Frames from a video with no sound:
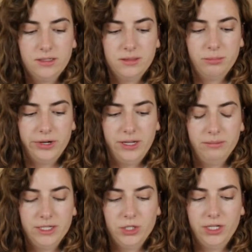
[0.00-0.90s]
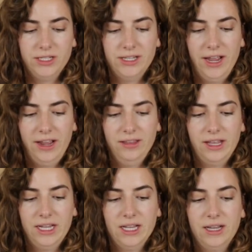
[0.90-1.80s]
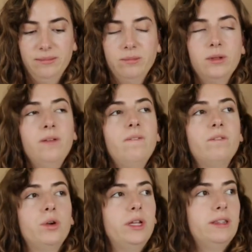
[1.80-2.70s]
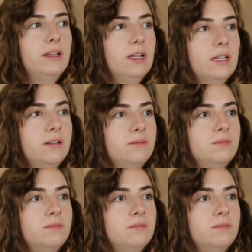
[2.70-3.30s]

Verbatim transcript: spring Michigan day, like I'm freezing.